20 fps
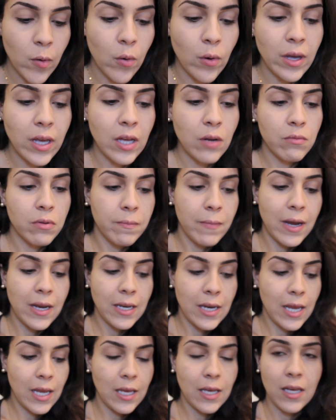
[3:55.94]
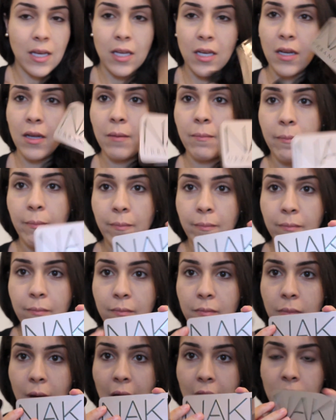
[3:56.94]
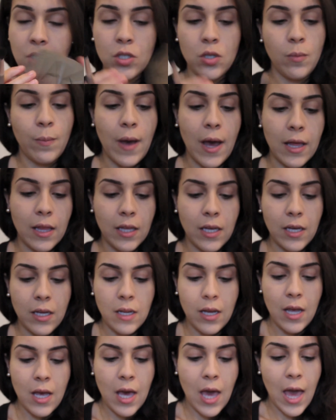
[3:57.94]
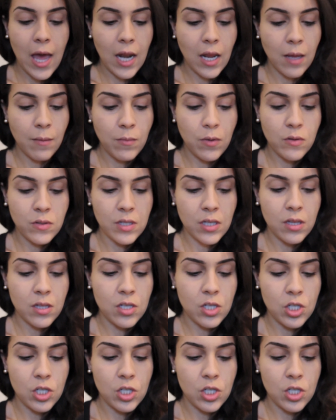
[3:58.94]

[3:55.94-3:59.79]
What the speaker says: going in with my Naked 2 palette, and I'm using the